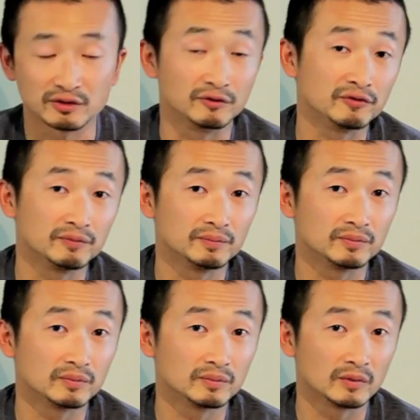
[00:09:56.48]
your
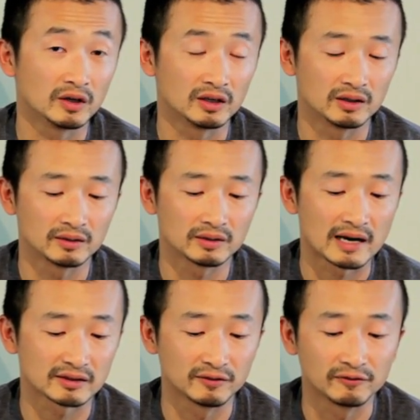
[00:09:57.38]
uh,
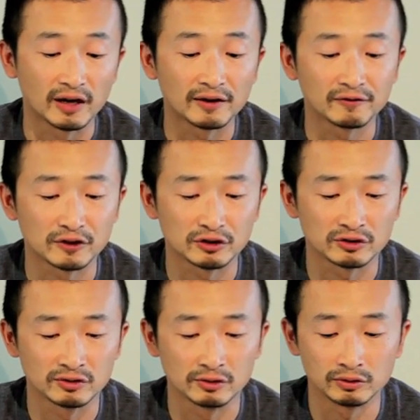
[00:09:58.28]
ask the fly fishing
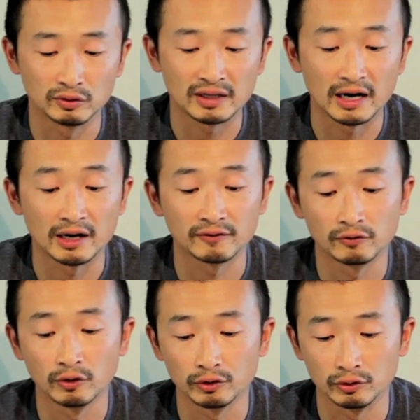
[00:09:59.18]
store to tie it
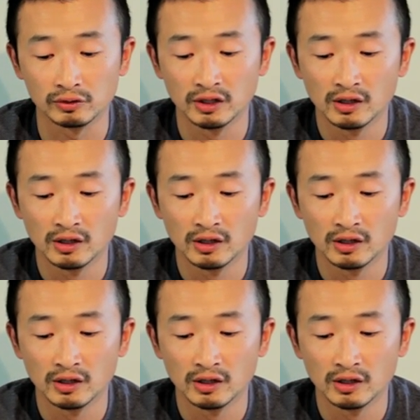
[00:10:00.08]
for you